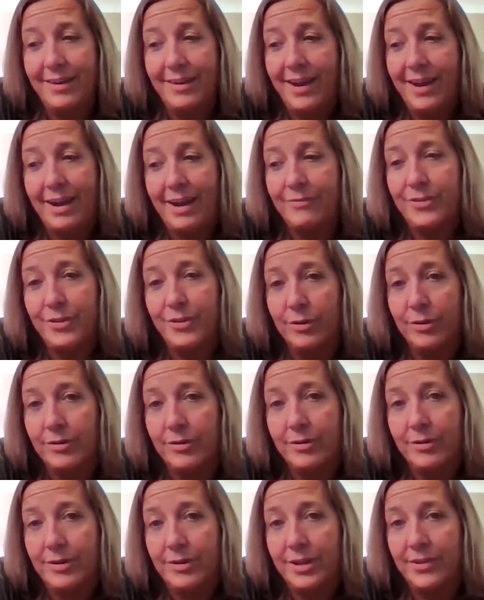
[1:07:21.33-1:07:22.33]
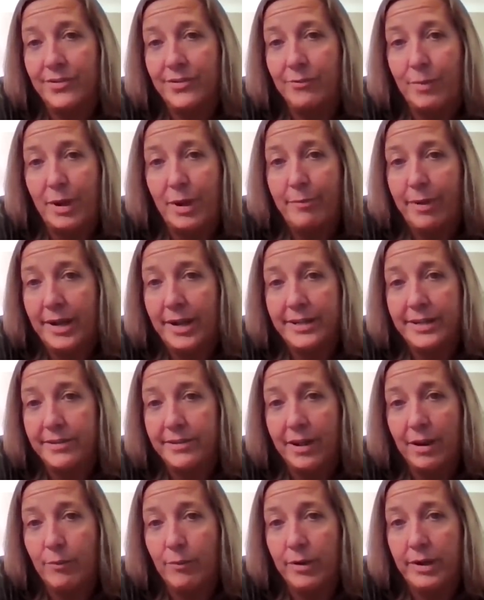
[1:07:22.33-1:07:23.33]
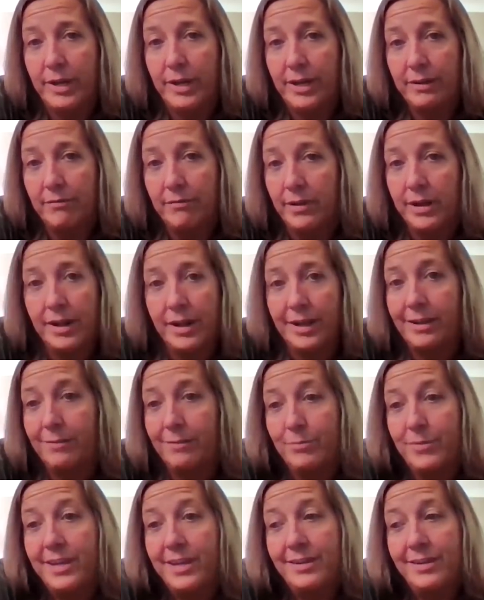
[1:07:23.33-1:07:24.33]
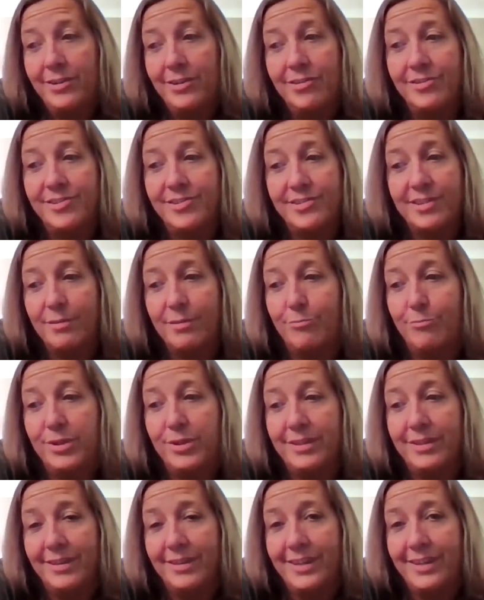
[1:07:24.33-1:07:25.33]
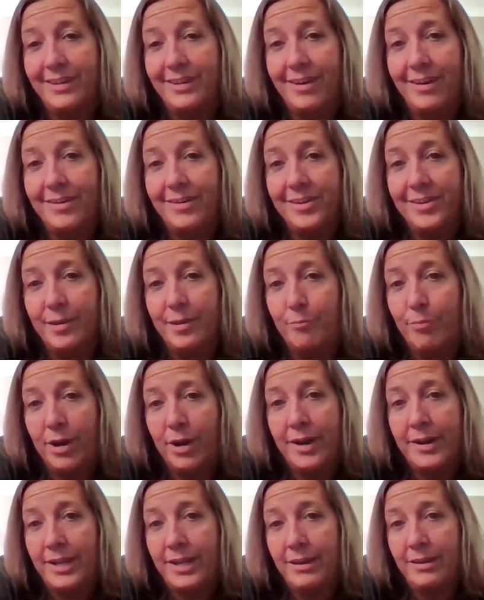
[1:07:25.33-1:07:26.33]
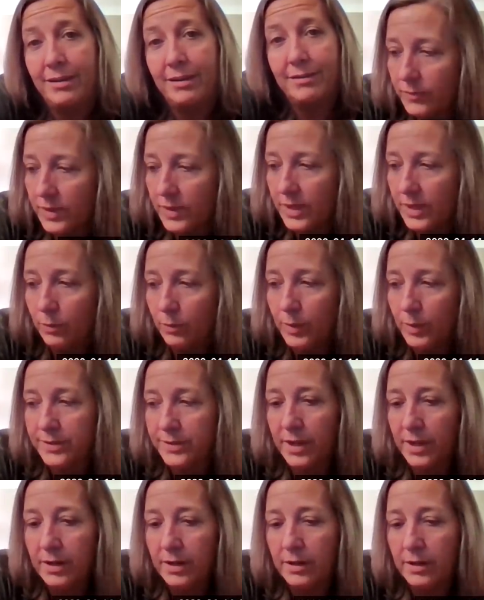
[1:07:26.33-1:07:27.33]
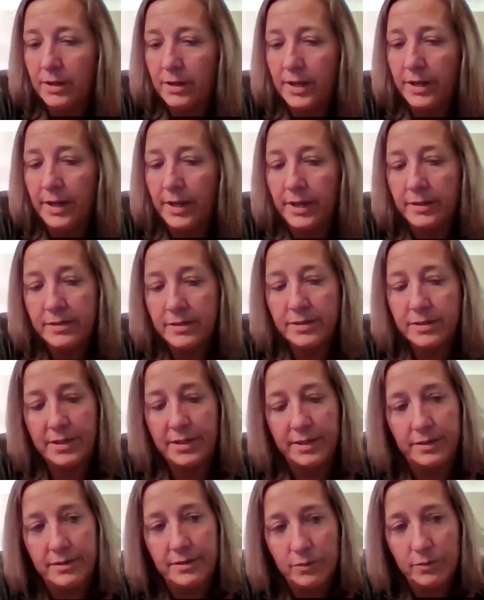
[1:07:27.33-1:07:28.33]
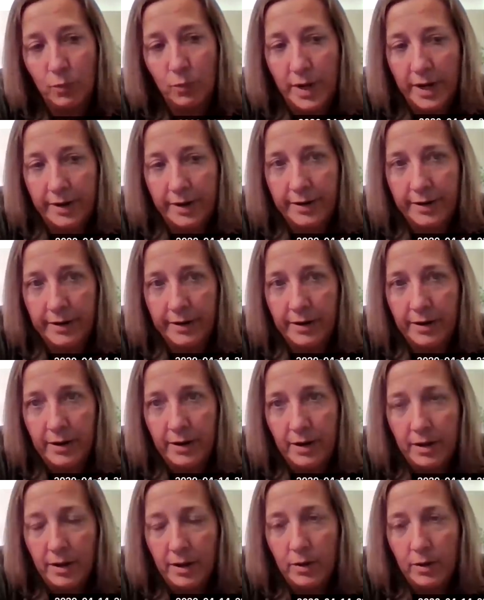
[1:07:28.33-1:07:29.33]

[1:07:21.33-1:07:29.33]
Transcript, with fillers: after is my body's not working then i then you're just completely on the body there was a an instance where